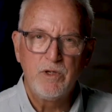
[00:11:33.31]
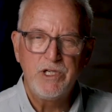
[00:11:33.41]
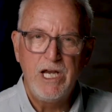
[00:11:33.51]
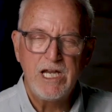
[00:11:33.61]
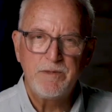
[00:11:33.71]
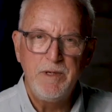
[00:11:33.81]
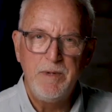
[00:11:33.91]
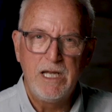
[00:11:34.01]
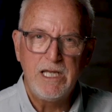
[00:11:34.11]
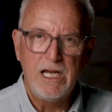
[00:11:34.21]
She asked me
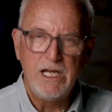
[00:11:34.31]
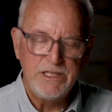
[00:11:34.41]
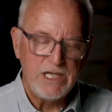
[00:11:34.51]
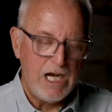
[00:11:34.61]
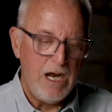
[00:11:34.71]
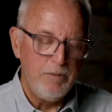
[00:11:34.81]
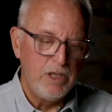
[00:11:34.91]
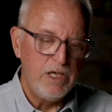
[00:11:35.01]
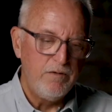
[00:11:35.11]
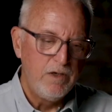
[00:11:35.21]
about that, and I said I
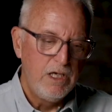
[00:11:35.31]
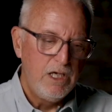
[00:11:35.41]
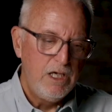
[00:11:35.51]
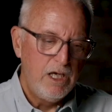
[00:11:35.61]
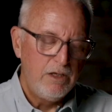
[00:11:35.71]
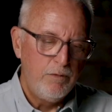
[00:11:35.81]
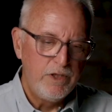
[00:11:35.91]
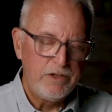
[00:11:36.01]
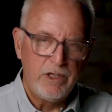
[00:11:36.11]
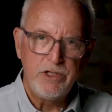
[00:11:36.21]
believe uh,
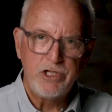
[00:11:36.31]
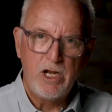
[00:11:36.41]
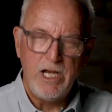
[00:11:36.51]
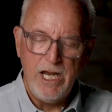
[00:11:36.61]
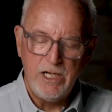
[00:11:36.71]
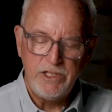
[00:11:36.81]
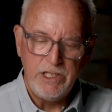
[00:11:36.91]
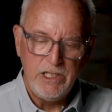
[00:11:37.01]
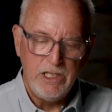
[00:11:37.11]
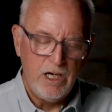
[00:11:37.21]
with the Sean
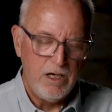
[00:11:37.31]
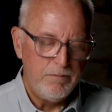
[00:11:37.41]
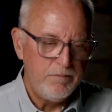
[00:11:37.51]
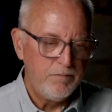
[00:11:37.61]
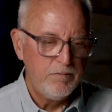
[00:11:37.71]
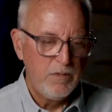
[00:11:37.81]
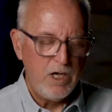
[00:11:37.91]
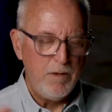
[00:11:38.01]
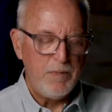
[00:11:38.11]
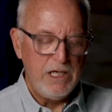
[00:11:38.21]
Hannity uh,
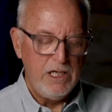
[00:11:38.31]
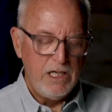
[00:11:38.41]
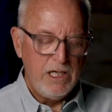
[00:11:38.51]
company